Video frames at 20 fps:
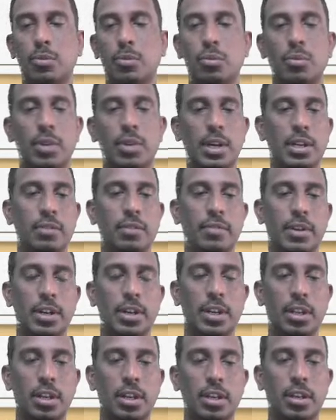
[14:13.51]
to right
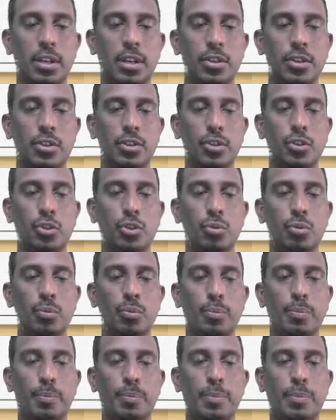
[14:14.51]
ventricle reaches to
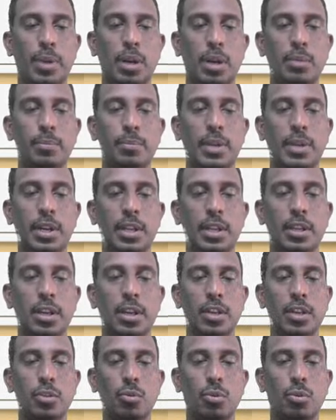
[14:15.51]
pulmonary
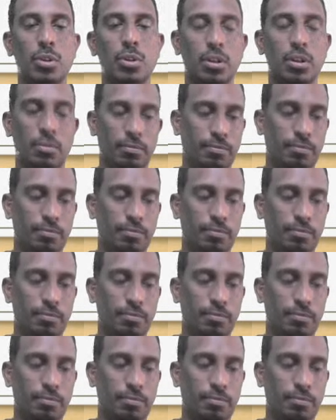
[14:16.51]
aorta.